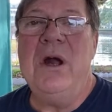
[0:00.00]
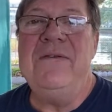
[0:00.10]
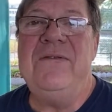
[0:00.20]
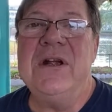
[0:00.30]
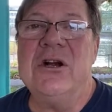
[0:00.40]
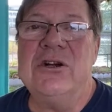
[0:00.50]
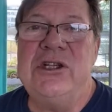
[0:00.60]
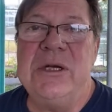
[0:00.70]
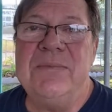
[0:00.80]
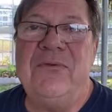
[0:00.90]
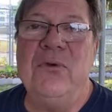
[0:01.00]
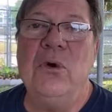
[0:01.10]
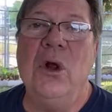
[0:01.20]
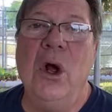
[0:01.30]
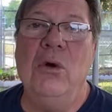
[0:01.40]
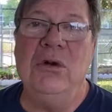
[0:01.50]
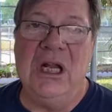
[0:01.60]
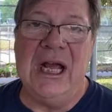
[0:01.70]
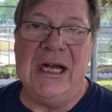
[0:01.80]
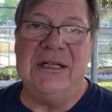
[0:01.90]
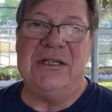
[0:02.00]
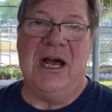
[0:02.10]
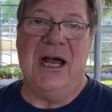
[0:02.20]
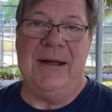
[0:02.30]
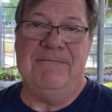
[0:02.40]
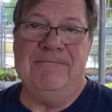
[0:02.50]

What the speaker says: one fingertip full only at a time.